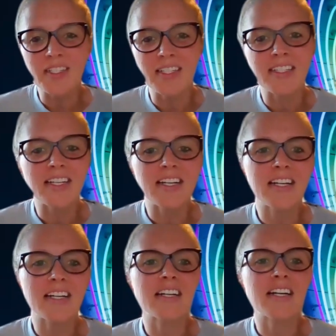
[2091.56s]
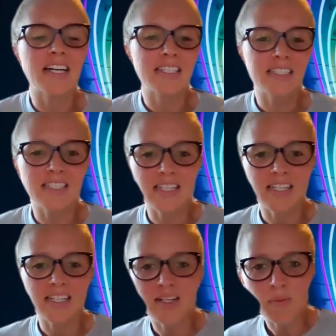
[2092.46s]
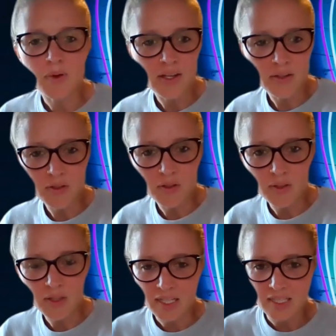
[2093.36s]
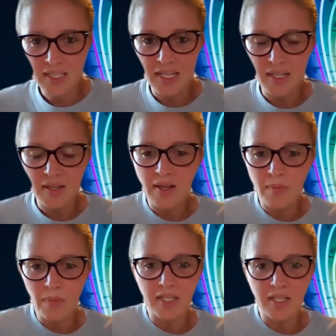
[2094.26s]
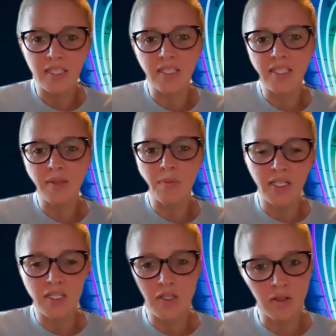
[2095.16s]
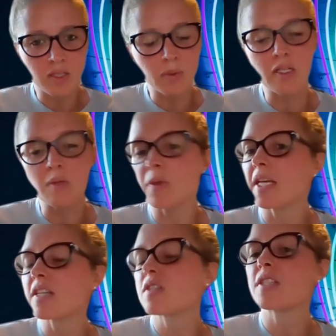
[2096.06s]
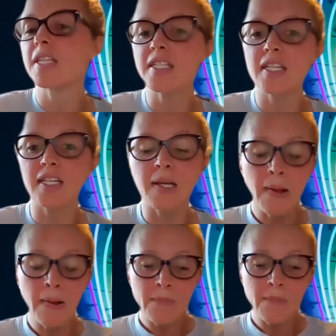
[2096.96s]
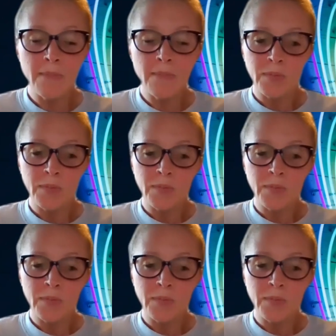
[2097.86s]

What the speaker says: job description and apply if you think, as I say, it matches your experience. But yeah, strategic